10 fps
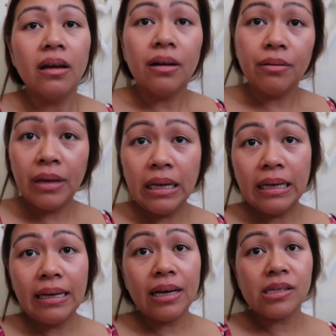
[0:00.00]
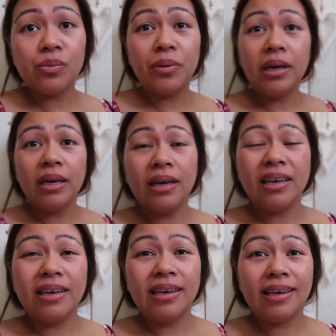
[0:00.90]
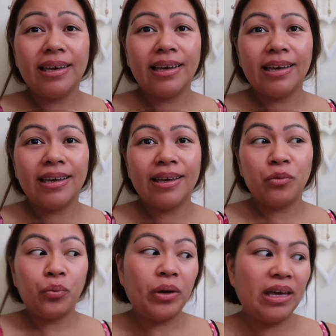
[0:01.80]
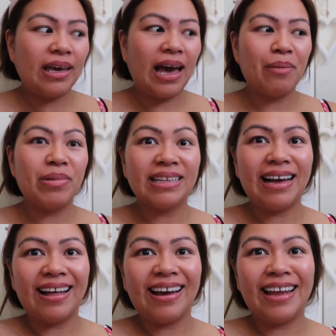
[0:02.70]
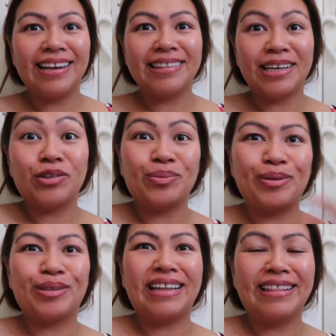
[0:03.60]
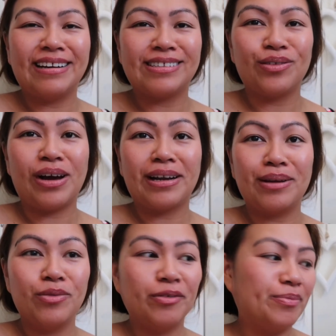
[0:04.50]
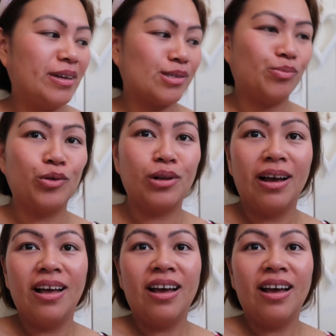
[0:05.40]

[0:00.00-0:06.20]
really, guys, we haven't got anything to put in there, so I removed the small